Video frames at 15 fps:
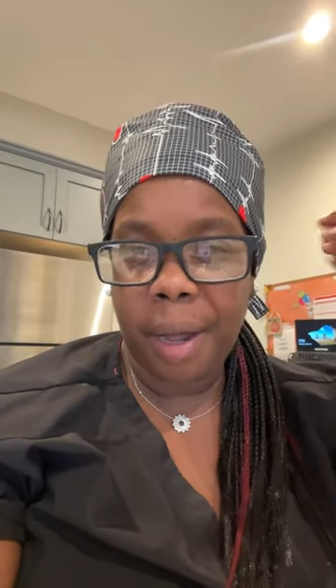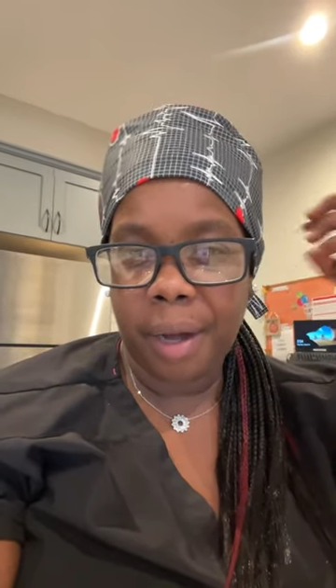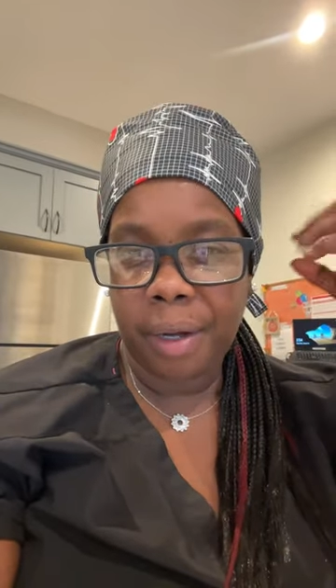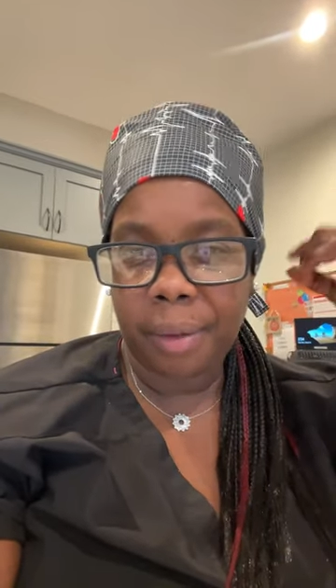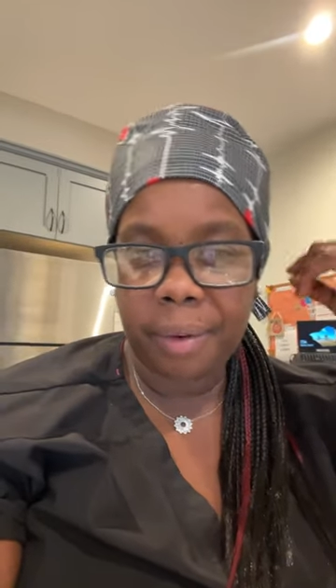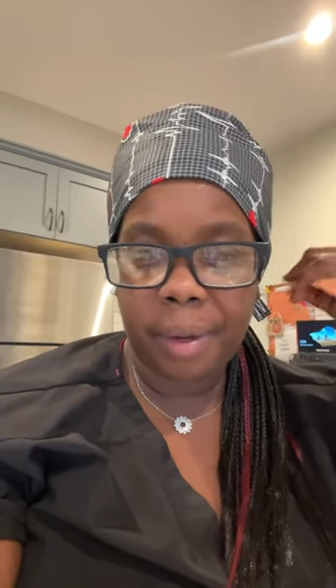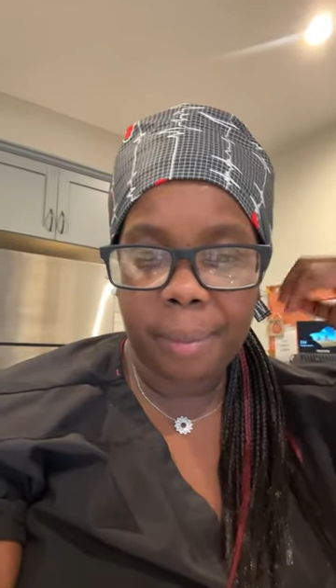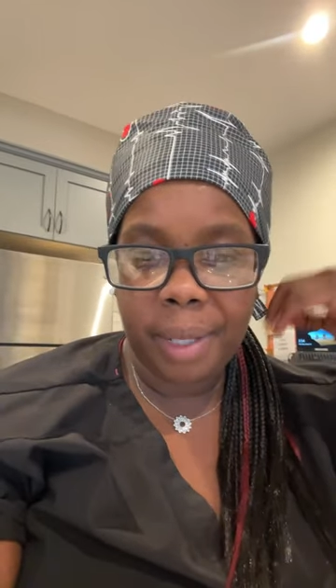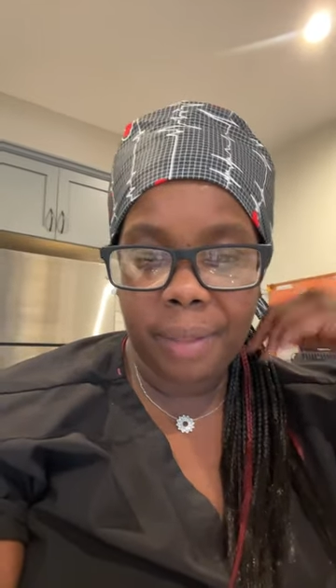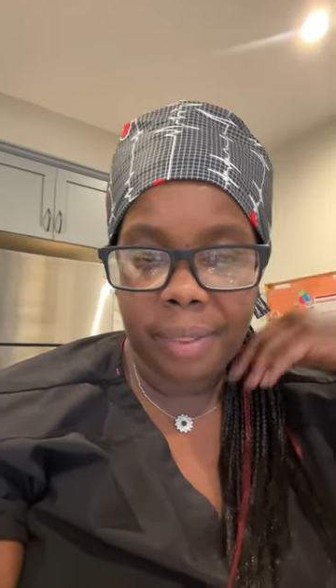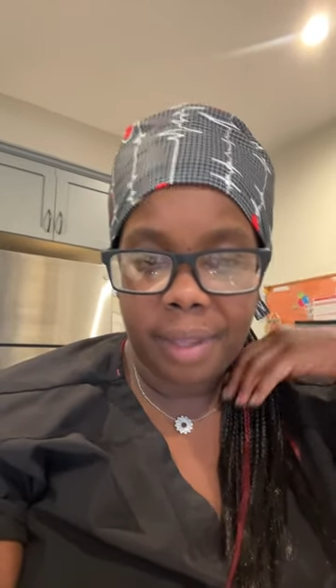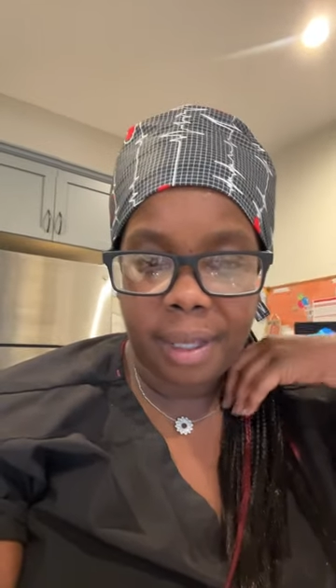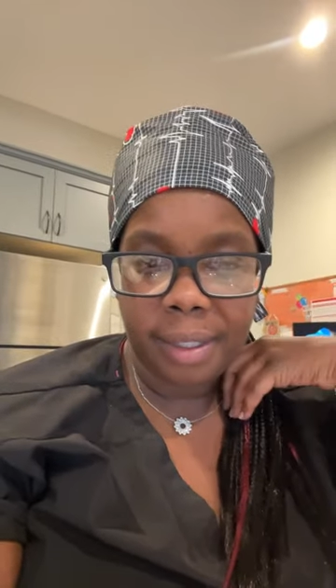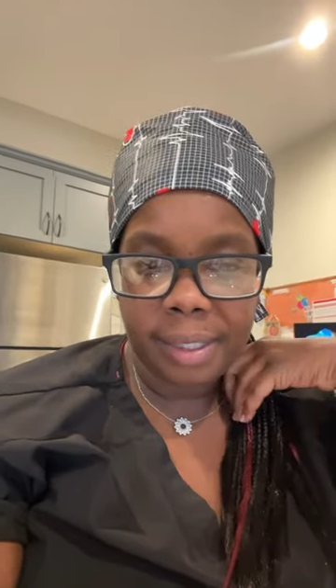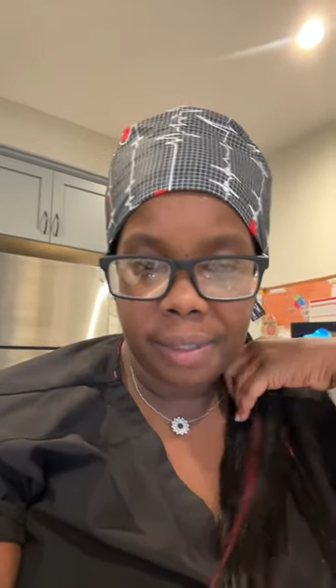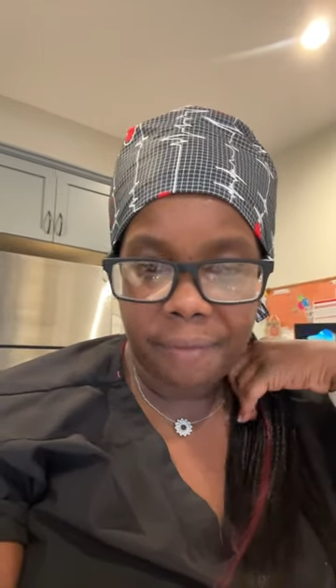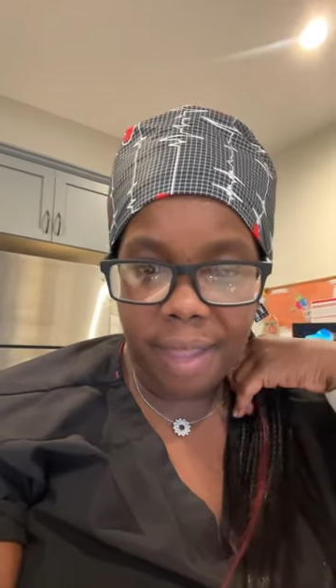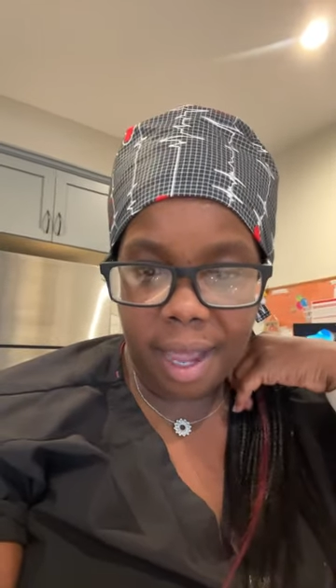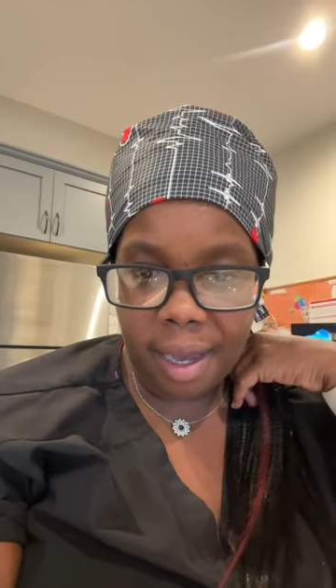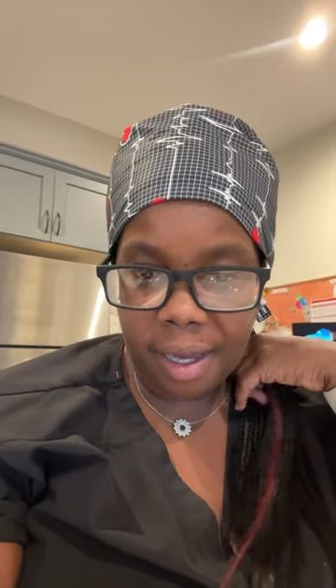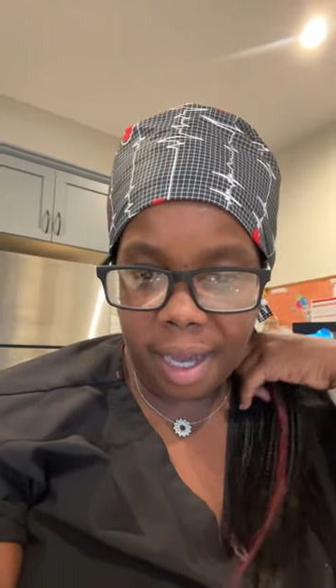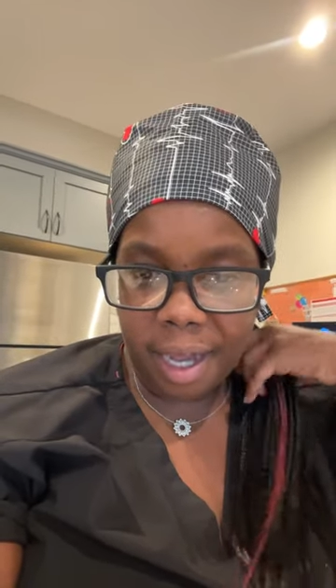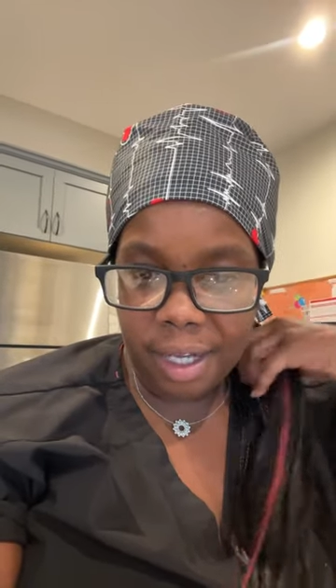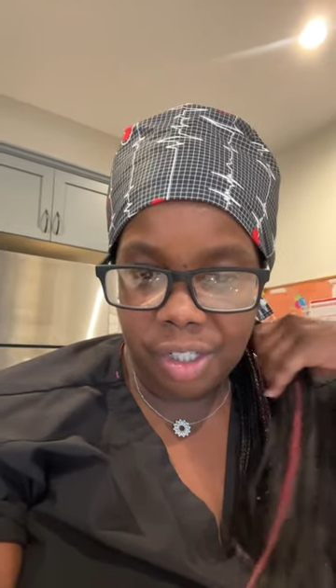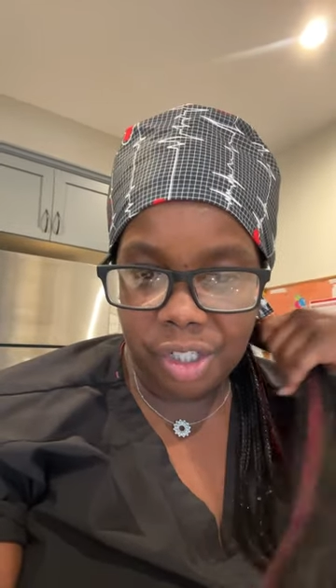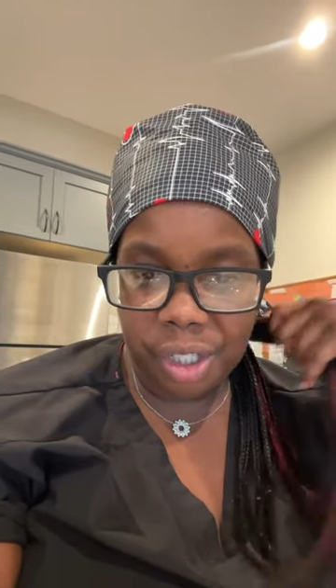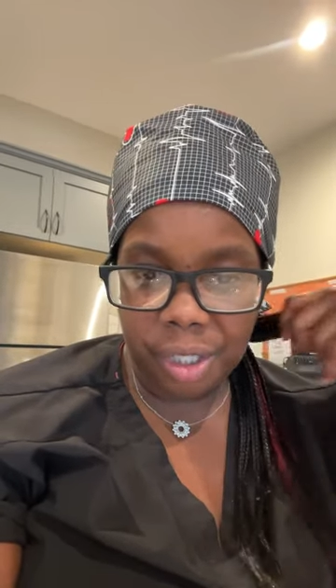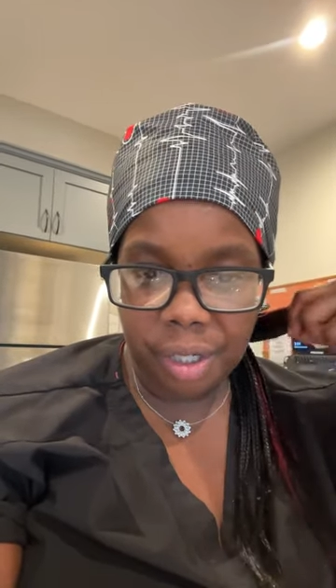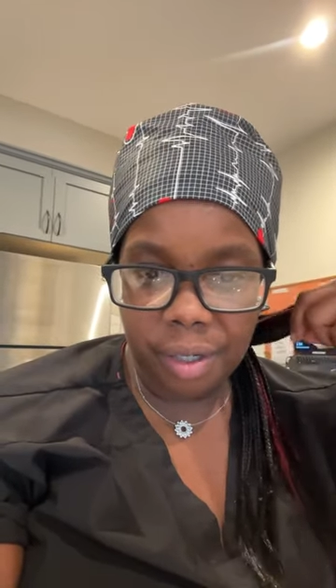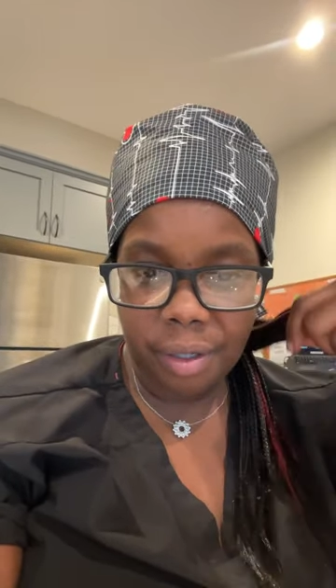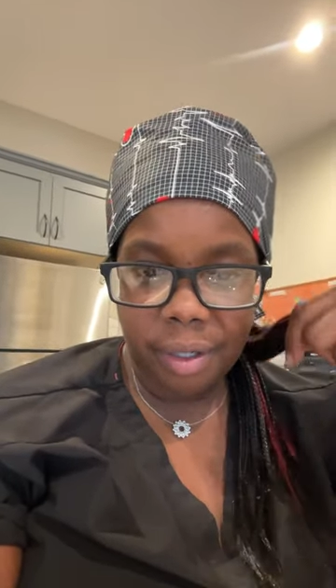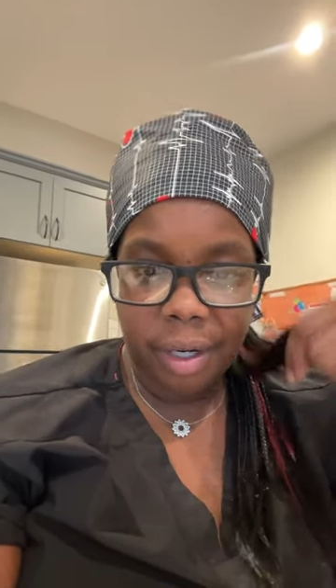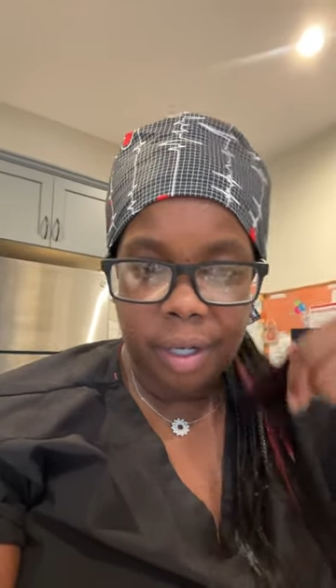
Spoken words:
under them and things of that nature.